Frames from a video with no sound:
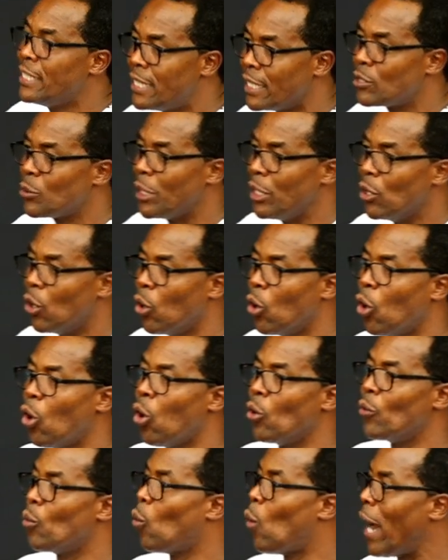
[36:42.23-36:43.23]
that we know, or
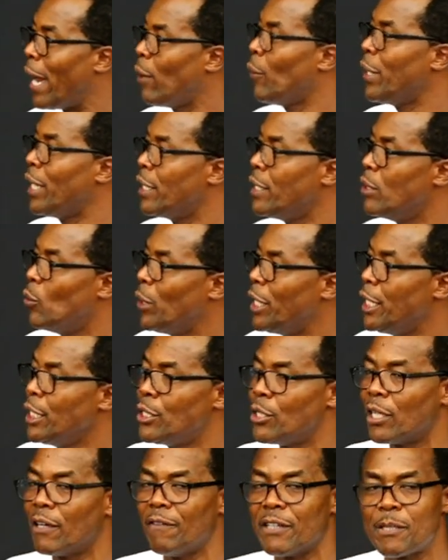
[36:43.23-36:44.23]
why we, we need to
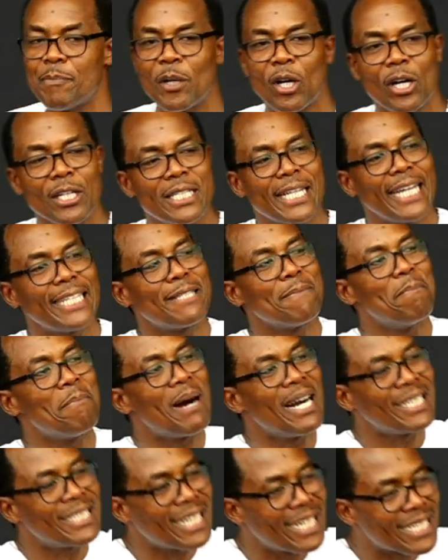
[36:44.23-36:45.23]
give, is because it
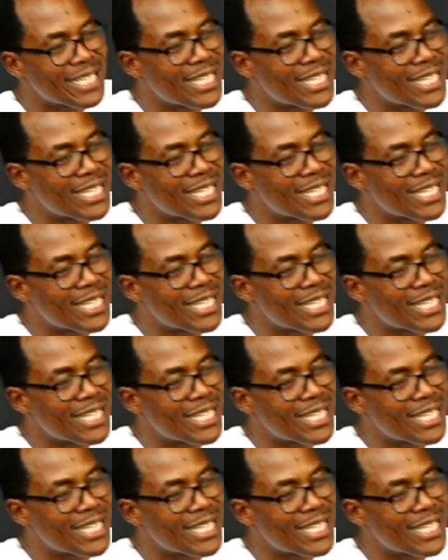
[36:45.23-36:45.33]
matters